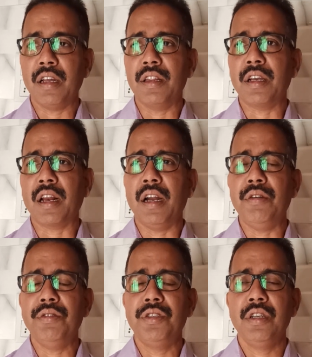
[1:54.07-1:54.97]
in the
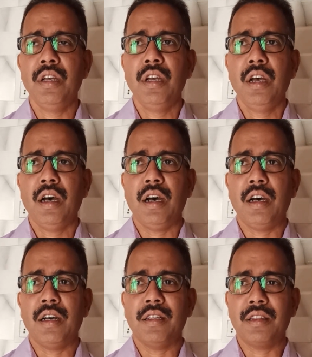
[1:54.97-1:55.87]
clouds.
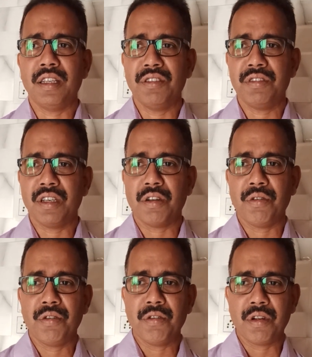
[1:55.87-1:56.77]
The things which are
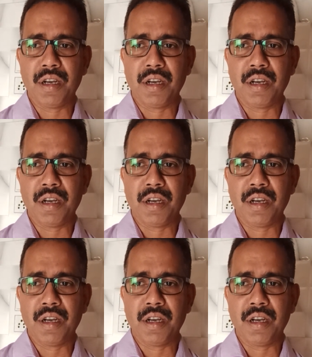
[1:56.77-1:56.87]
going to